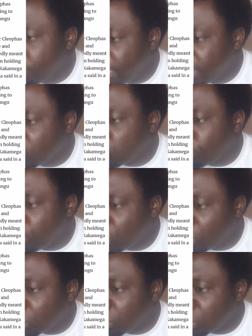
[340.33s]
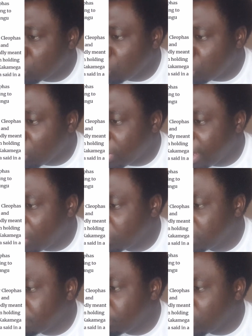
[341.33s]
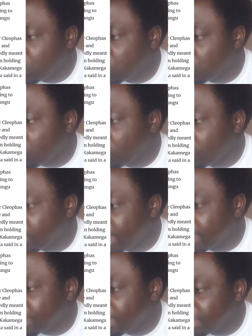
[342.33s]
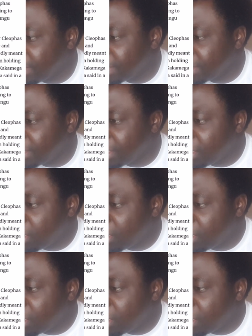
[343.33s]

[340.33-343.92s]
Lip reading: meant to lock out political candidate